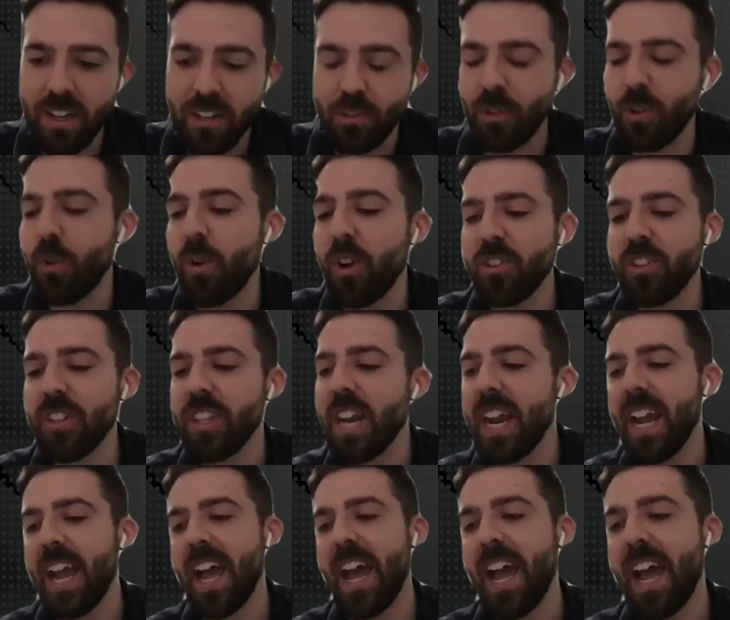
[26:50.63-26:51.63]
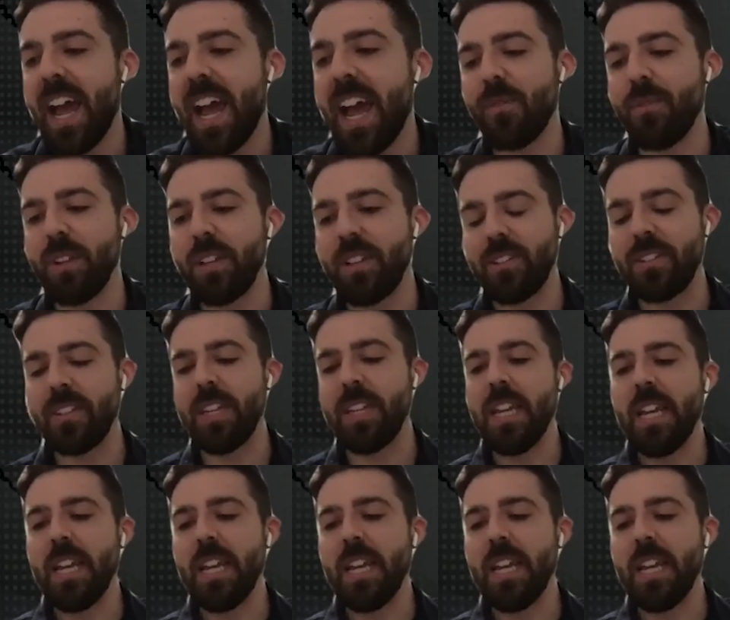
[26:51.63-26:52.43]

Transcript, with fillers: so a question that i have is